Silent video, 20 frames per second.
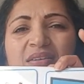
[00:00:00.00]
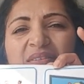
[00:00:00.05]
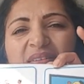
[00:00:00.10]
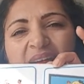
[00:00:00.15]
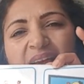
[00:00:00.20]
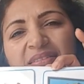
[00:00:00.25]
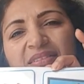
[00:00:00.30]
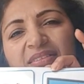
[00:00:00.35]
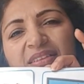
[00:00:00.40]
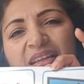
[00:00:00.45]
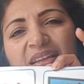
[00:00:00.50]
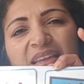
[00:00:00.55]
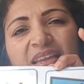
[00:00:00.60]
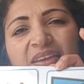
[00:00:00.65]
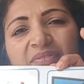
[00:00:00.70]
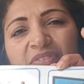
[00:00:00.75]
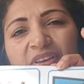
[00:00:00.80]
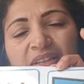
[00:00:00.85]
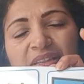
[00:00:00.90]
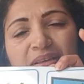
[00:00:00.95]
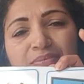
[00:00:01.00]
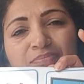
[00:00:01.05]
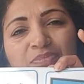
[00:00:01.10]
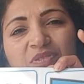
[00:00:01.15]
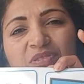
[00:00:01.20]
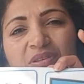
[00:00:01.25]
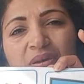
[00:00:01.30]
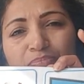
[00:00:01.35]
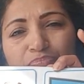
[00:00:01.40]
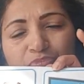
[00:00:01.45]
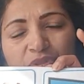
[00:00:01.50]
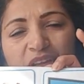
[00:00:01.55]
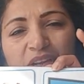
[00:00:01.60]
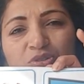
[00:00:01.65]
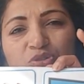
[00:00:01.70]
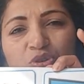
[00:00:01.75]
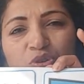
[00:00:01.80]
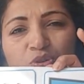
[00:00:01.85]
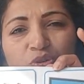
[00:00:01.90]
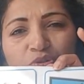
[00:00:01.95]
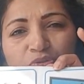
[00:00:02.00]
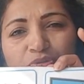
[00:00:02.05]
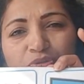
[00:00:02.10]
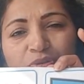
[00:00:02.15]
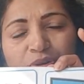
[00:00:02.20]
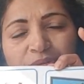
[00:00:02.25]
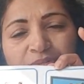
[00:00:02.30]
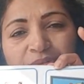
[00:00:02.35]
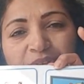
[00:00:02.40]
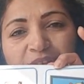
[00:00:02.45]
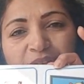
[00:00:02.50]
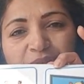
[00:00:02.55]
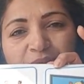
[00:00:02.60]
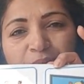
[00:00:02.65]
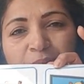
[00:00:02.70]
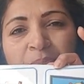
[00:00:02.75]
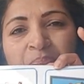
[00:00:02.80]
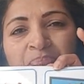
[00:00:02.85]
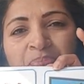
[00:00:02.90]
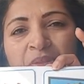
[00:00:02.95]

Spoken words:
rather than giving them something to look forward to.